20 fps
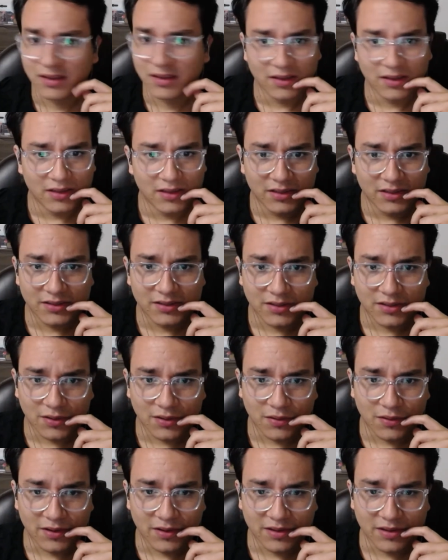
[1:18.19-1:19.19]
So
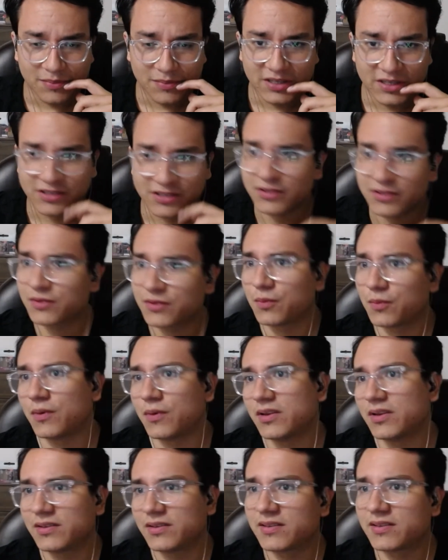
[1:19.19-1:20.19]
give me just 1
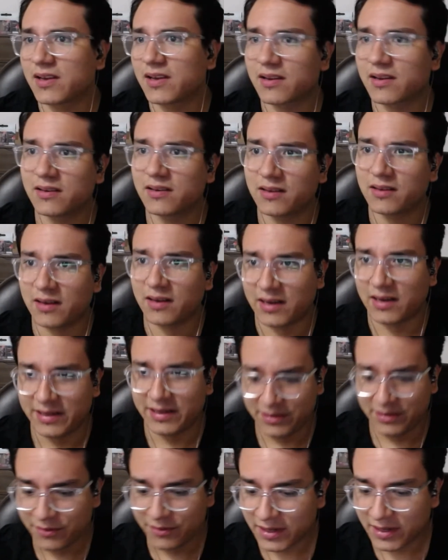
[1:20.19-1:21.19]
second. I do
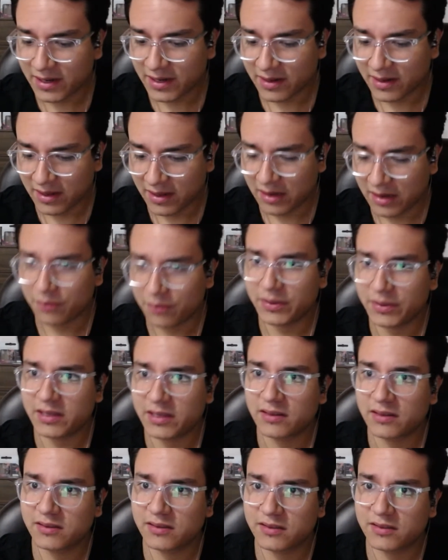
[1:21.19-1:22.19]
that, and we can
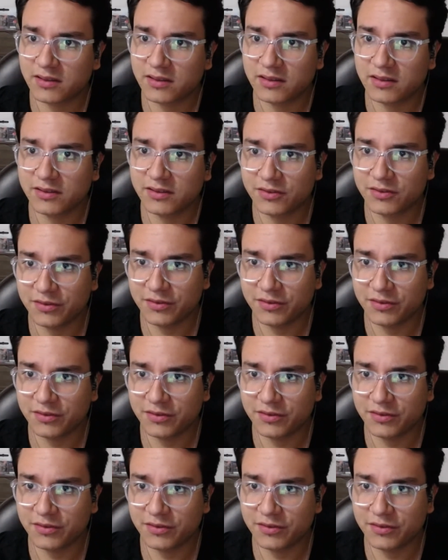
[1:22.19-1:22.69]
start the stream.